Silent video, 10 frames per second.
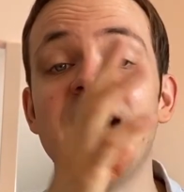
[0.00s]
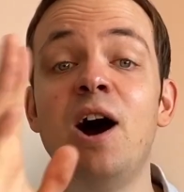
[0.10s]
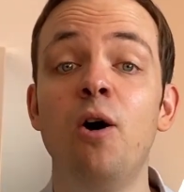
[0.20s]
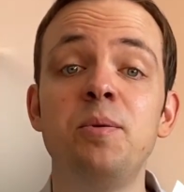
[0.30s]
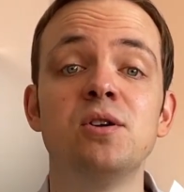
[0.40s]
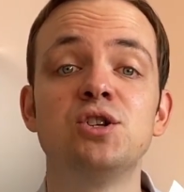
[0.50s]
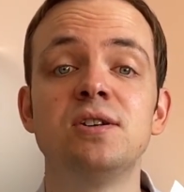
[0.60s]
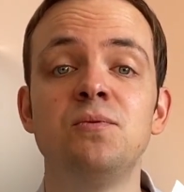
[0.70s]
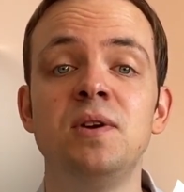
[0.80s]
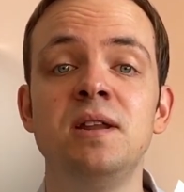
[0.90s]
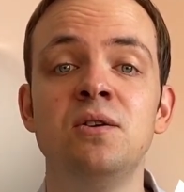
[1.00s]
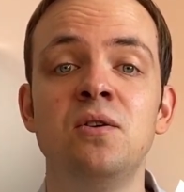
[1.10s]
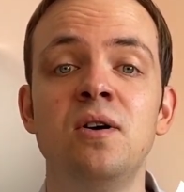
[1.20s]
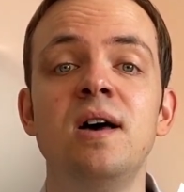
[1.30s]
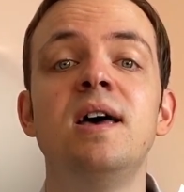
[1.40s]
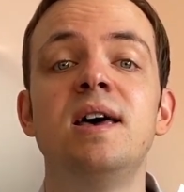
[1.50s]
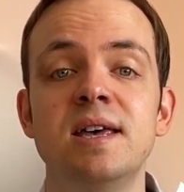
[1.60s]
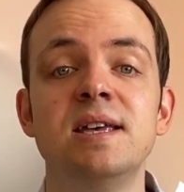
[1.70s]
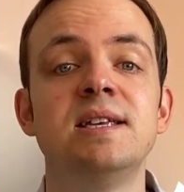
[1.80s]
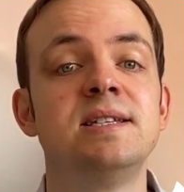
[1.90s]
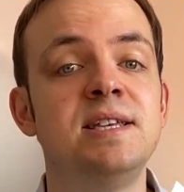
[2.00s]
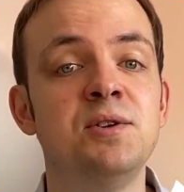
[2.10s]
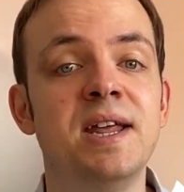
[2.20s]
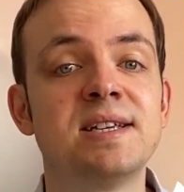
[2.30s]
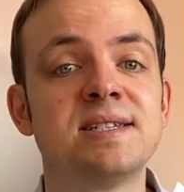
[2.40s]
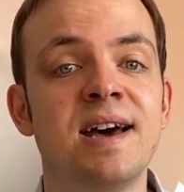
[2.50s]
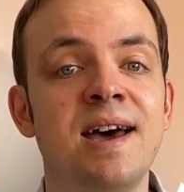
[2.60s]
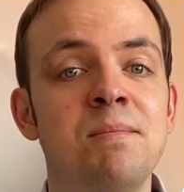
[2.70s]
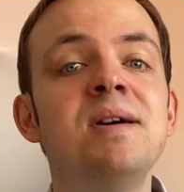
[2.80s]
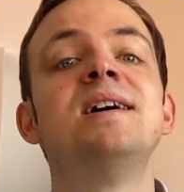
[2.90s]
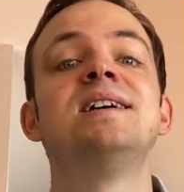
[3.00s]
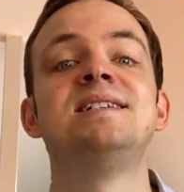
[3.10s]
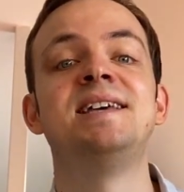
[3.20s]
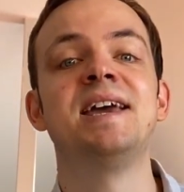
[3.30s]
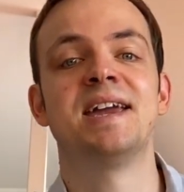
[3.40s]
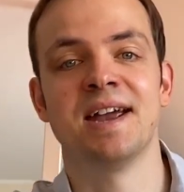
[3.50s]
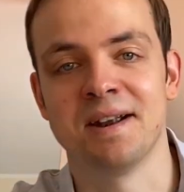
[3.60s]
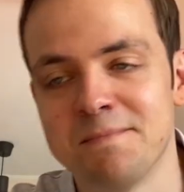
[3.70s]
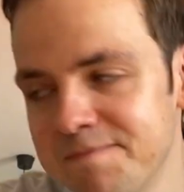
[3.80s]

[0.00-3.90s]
I hope you enjoyed the video. See you next time. Take care.